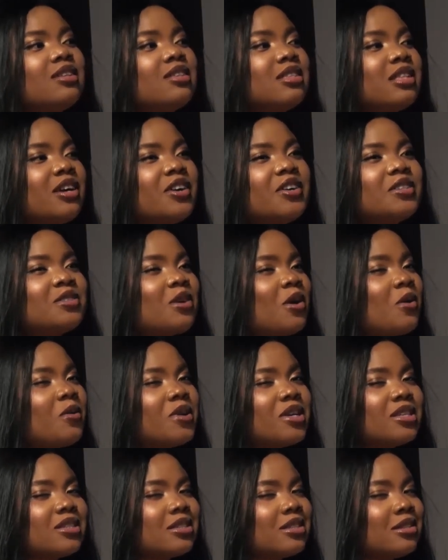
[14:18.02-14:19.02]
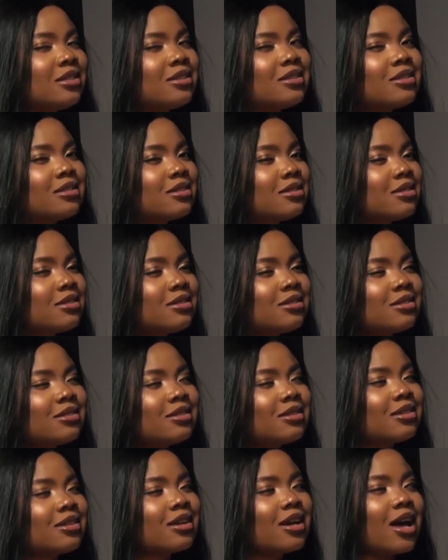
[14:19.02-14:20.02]
There is always this
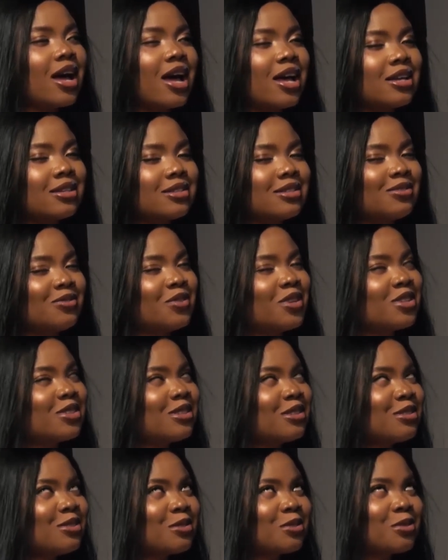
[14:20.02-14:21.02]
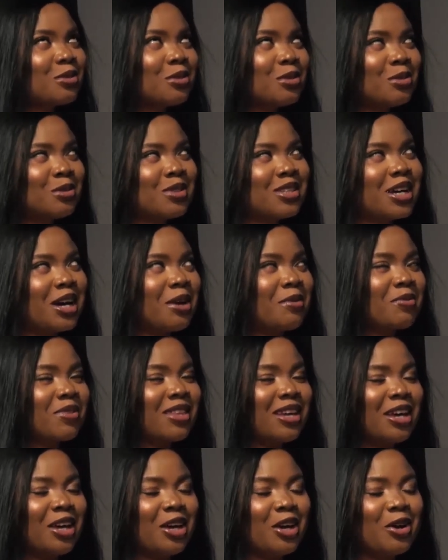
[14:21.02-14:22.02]
cast versus crew type
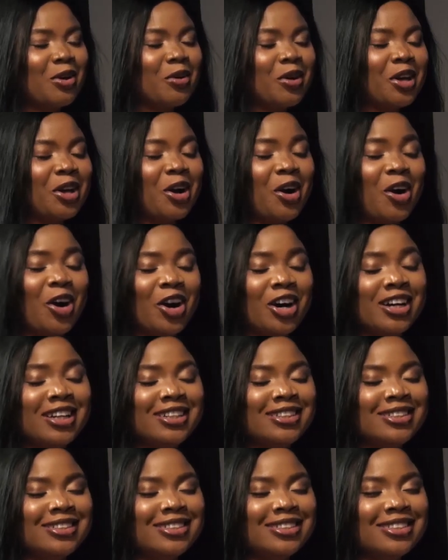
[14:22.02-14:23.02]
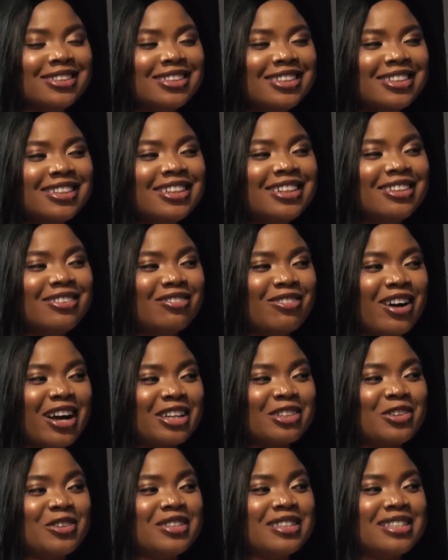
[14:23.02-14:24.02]
thing going on,
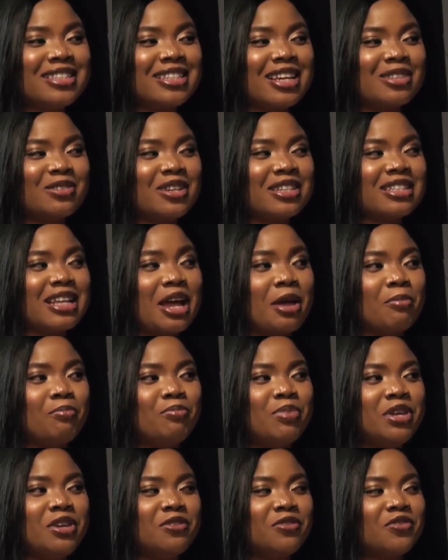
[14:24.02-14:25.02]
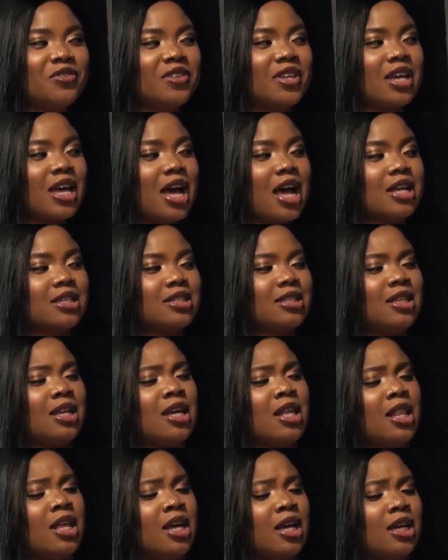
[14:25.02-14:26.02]
right? On set, it's like beef. Cast,
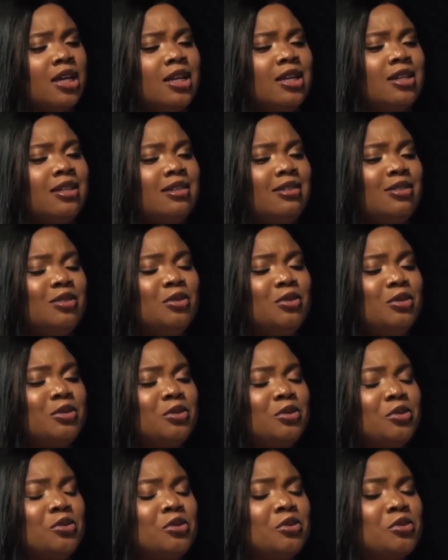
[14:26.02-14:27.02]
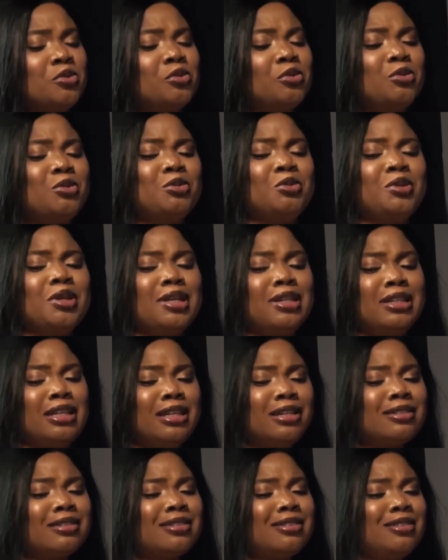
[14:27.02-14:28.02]
they're like, crew too, they're
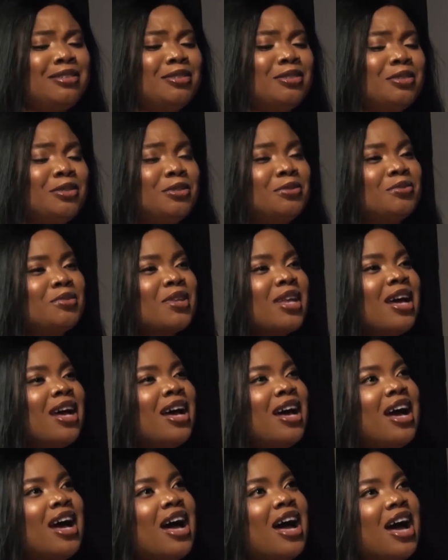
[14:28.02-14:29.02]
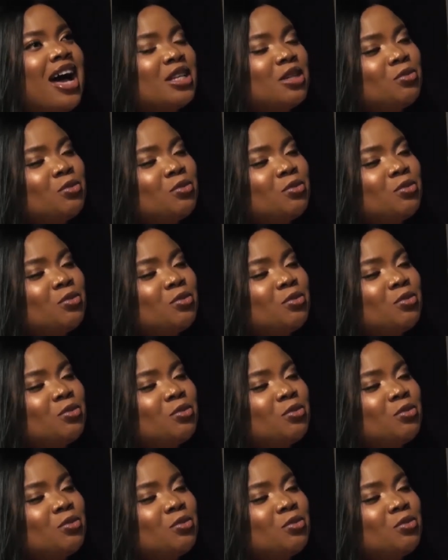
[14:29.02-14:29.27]
like, As